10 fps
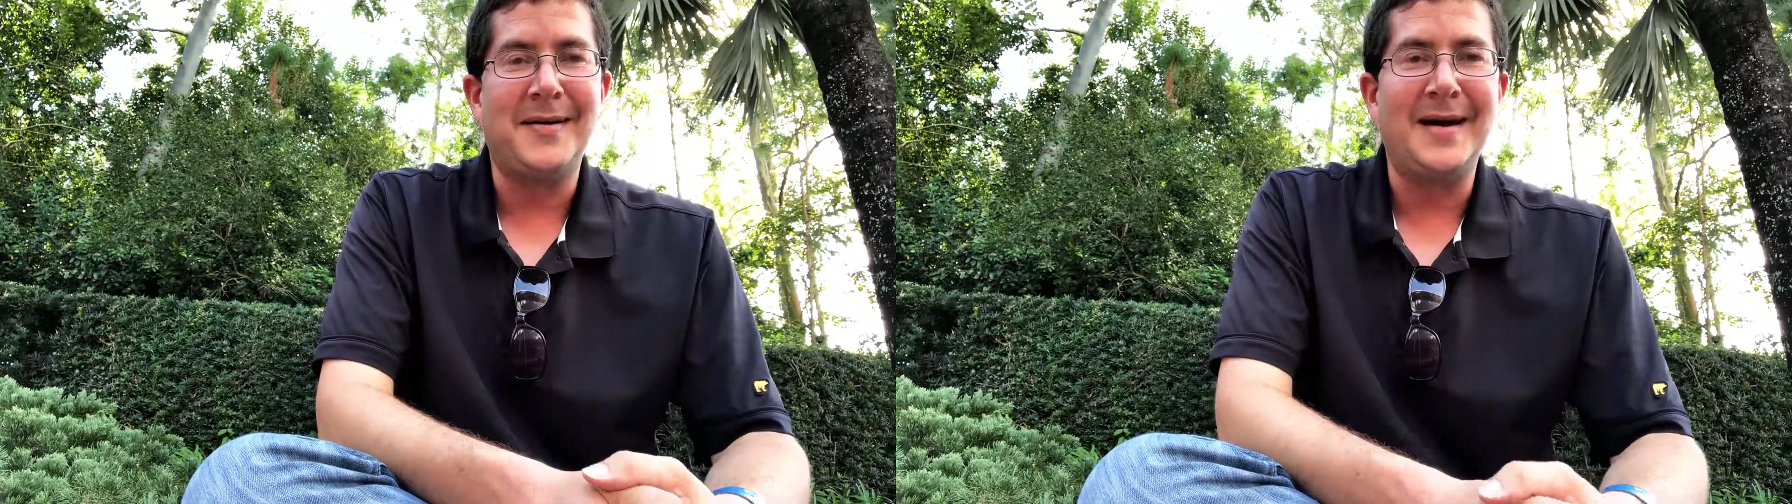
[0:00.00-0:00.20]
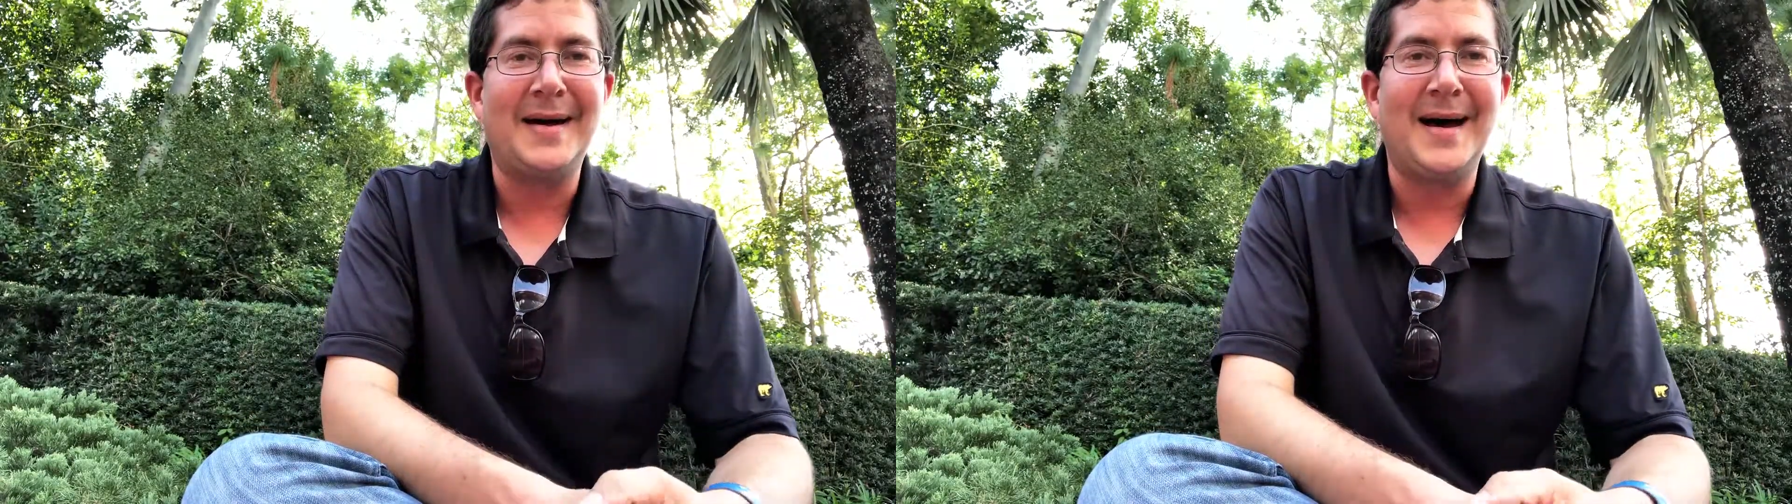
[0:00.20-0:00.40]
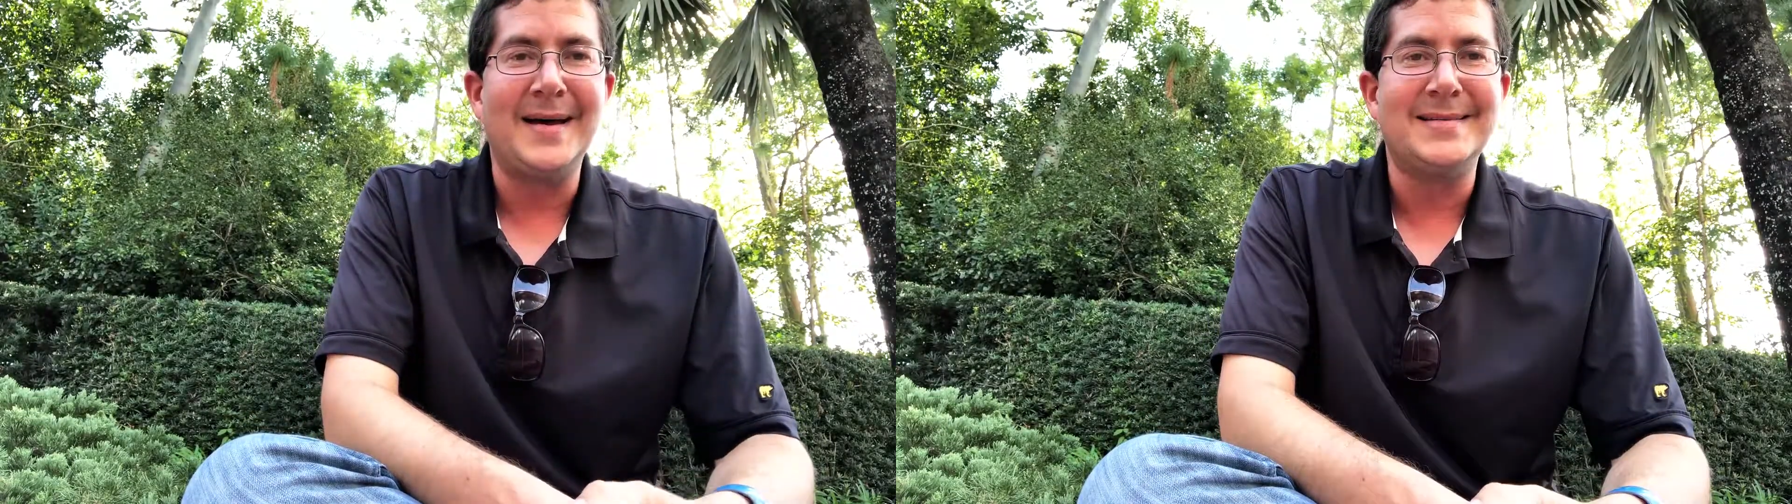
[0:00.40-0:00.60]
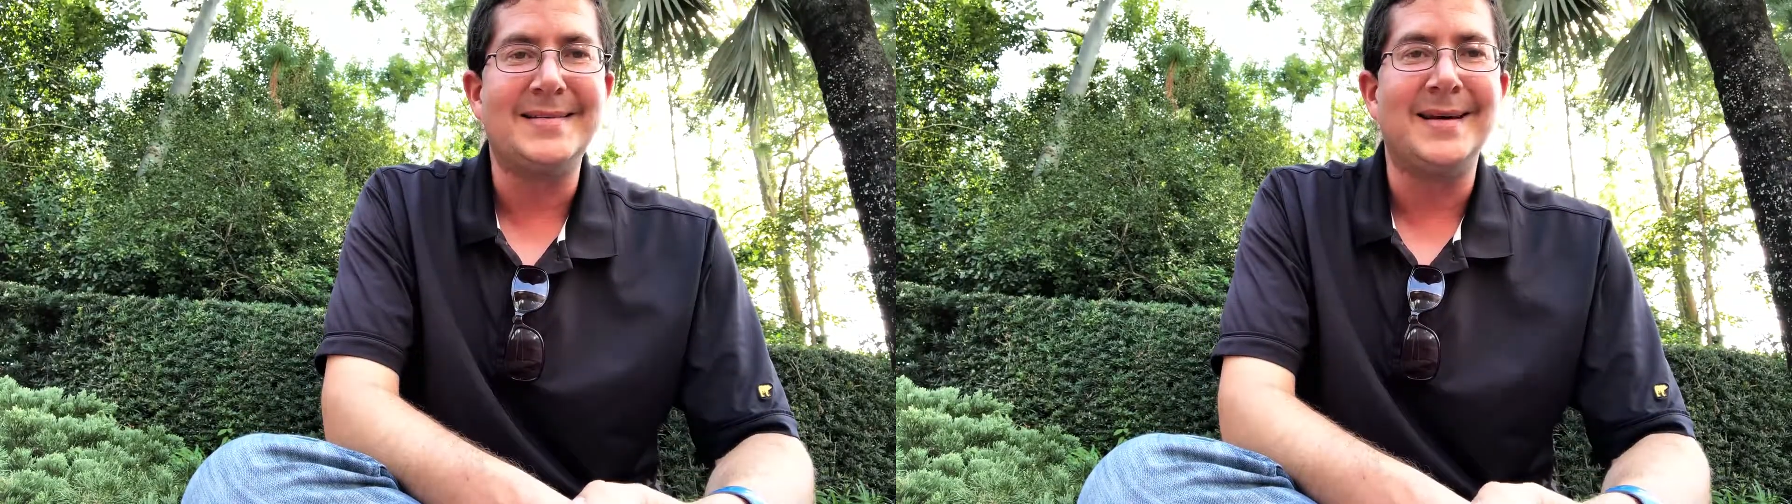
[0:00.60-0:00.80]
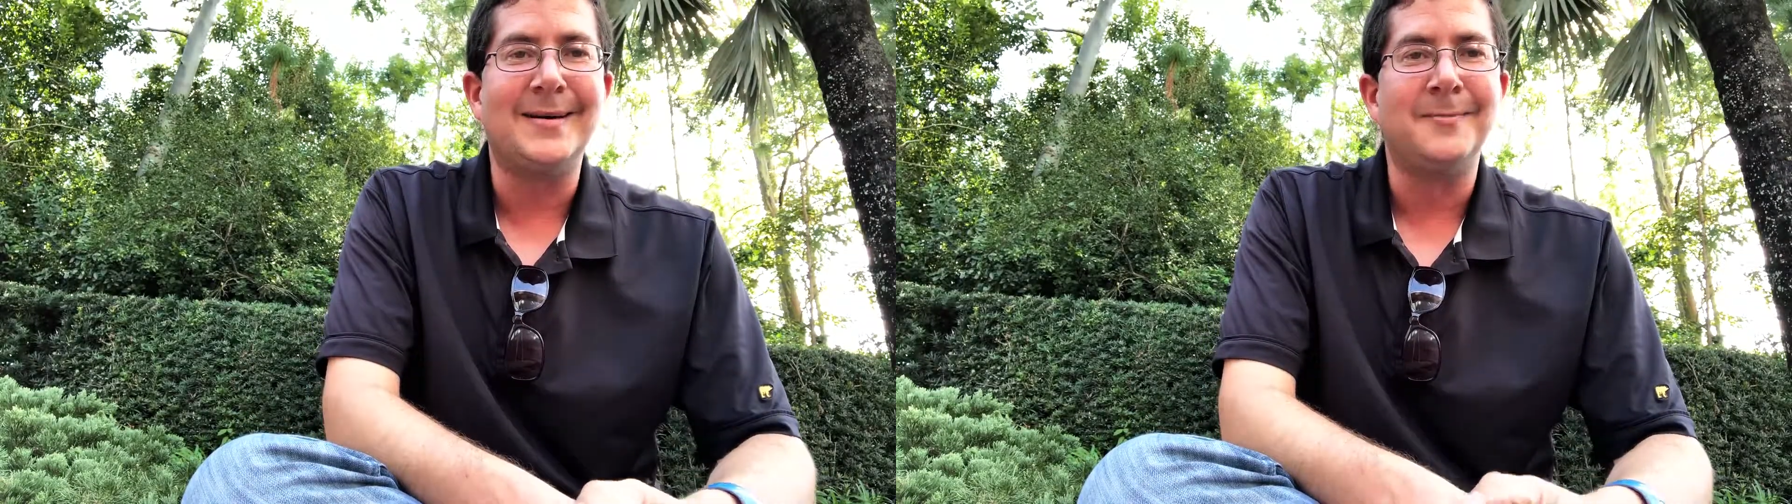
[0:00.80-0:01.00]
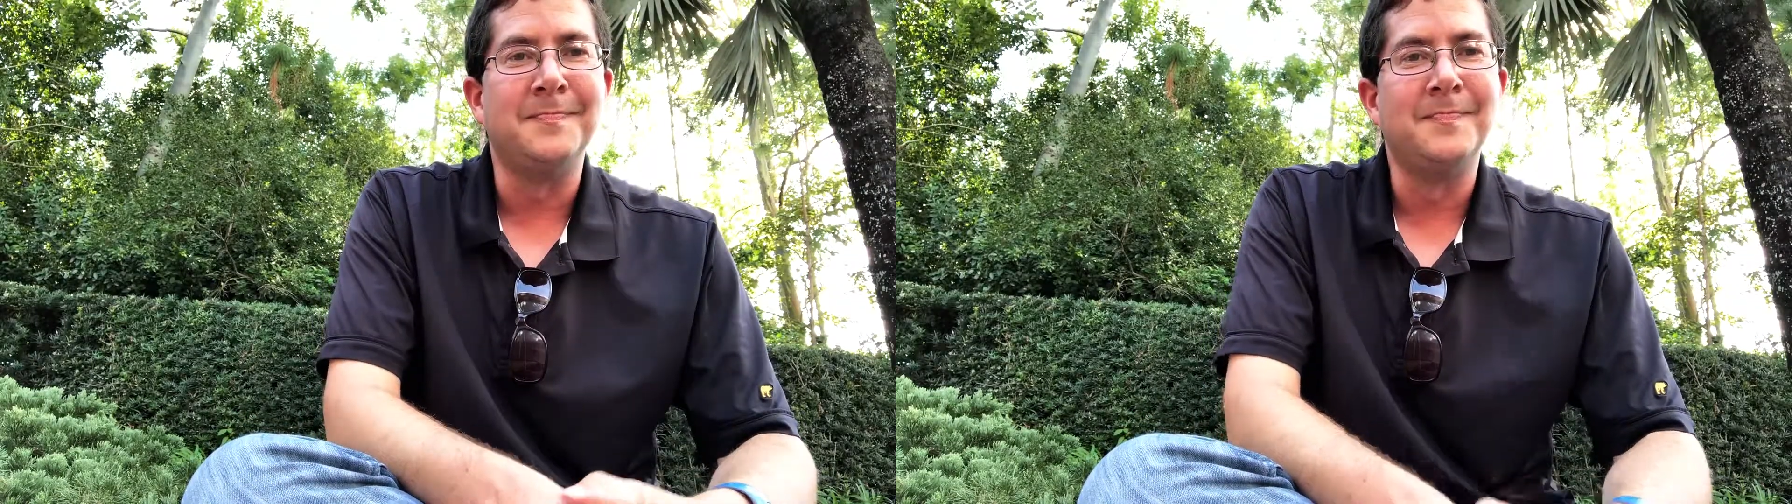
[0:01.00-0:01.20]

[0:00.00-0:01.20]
right, guys, so